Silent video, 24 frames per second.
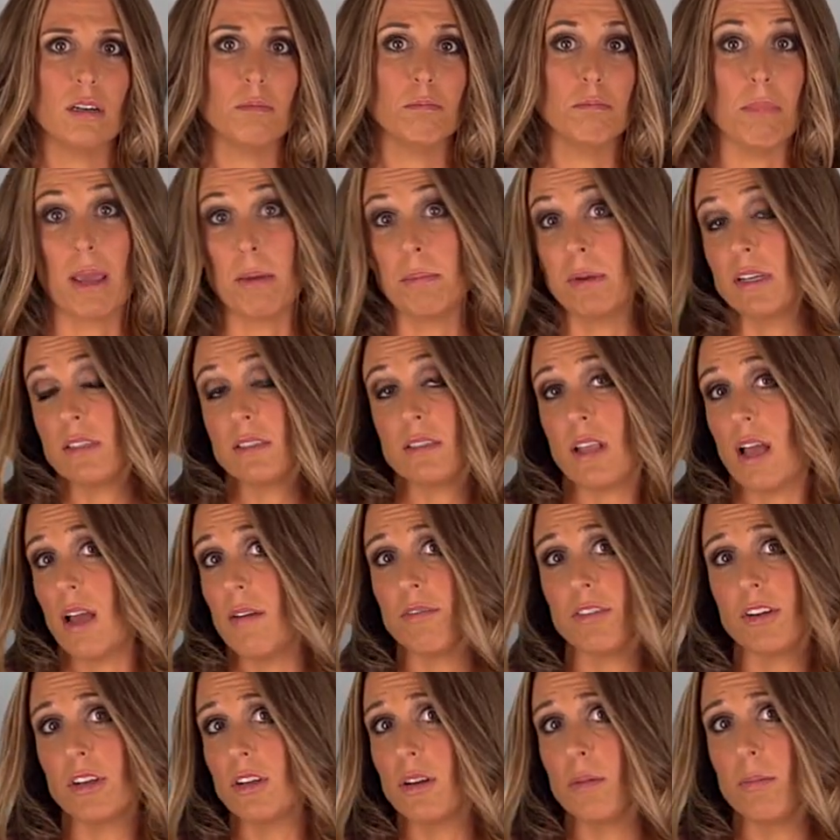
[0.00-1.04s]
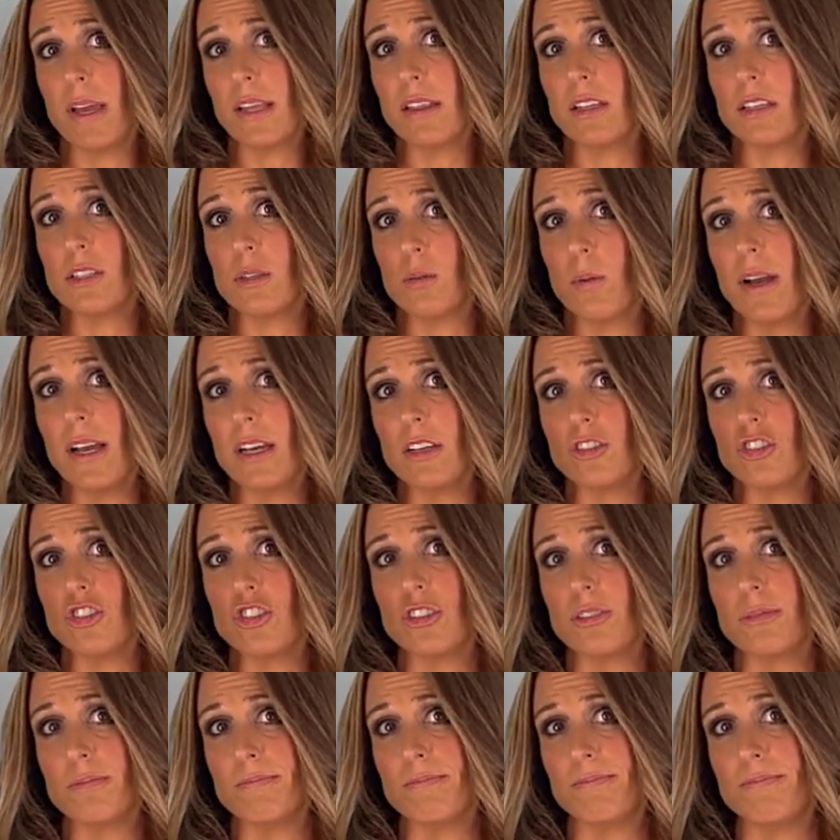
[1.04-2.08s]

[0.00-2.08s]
Maybe it's time for you to make the switch.